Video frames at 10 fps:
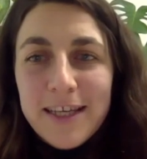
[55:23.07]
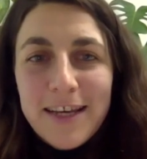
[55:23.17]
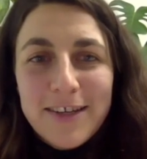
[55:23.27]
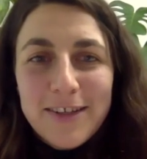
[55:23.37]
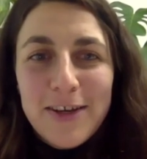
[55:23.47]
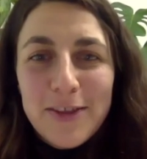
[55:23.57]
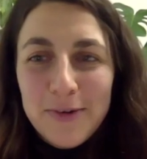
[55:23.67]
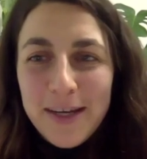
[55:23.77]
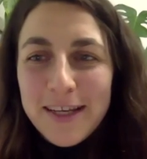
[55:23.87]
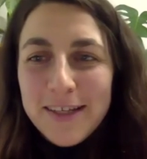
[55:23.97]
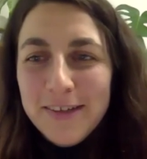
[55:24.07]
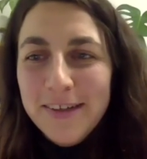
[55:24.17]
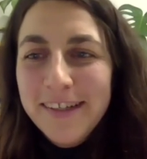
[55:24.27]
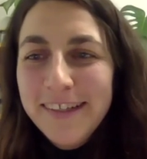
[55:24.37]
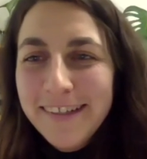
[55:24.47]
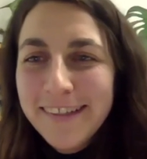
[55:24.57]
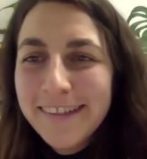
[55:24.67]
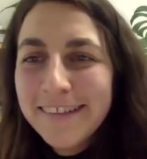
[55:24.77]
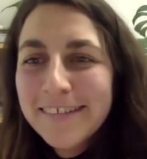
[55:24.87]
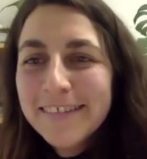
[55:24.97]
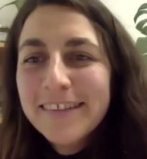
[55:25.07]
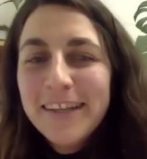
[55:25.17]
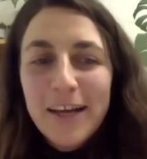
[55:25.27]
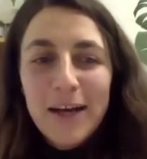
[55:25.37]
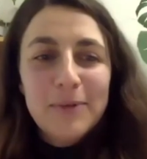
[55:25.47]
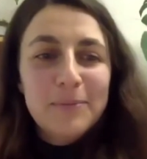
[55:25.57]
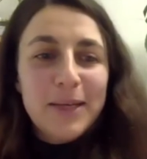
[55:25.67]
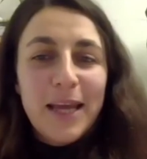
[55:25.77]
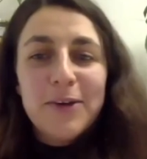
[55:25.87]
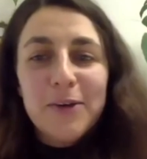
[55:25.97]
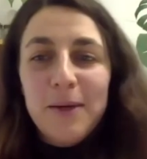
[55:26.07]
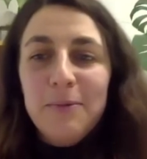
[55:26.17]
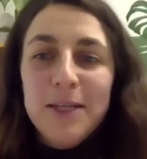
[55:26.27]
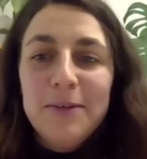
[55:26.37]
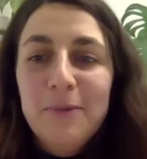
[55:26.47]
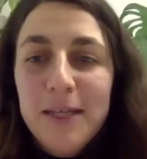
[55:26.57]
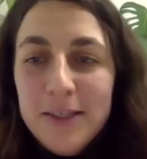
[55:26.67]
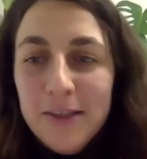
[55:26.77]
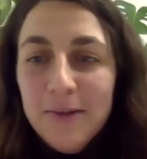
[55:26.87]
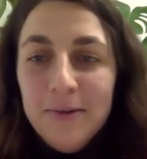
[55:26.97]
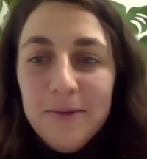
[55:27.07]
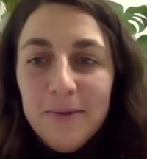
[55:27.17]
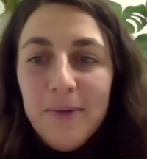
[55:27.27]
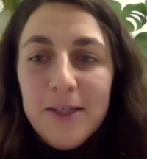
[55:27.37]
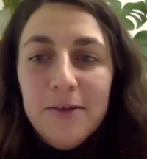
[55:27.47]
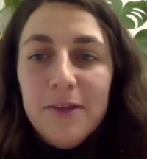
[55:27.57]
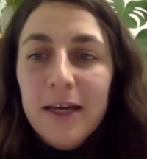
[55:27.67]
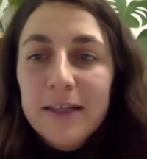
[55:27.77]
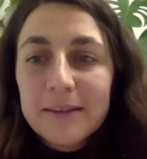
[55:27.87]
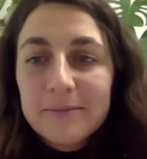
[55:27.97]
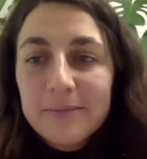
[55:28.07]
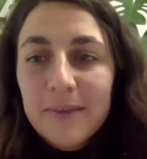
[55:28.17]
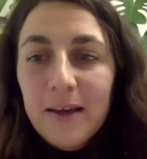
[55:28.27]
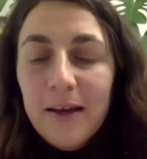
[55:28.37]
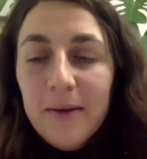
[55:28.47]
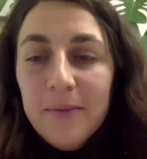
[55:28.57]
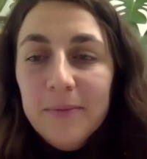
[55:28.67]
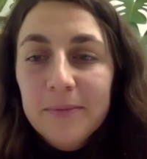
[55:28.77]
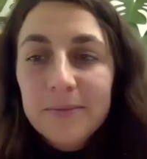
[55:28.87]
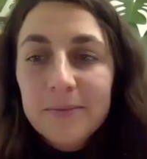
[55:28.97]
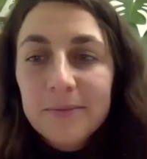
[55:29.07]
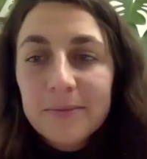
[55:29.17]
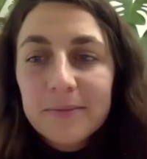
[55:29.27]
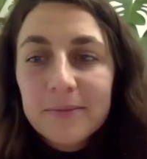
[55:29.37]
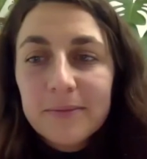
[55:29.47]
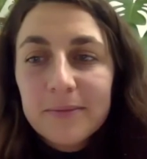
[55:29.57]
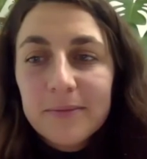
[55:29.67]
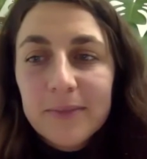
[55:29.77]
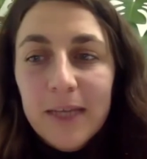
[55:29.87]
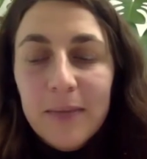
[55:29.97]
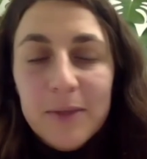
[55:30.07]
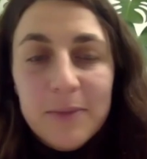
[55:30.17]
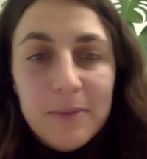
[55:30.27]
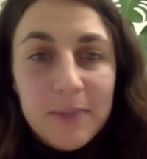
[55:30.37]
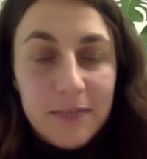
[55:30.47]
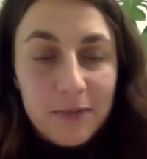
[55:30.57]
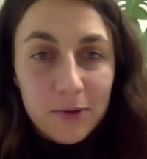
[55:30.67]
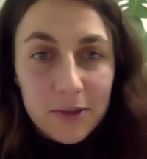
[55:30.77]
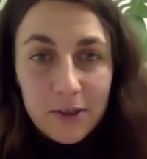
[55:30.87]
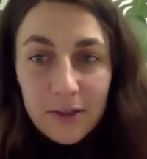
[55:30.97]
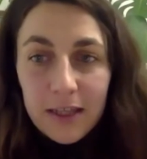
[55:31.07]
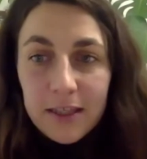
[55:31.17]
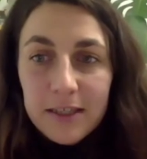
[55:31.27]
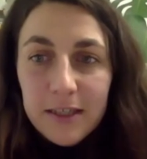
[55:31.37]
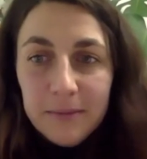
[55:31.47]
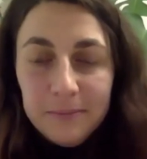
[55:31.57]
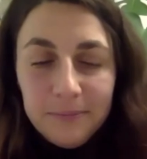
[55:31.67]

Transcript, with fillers: session so that we can do it. Um, but yeah, normally we we do we do that. Um, yeah, but it's been difficult to do that this year.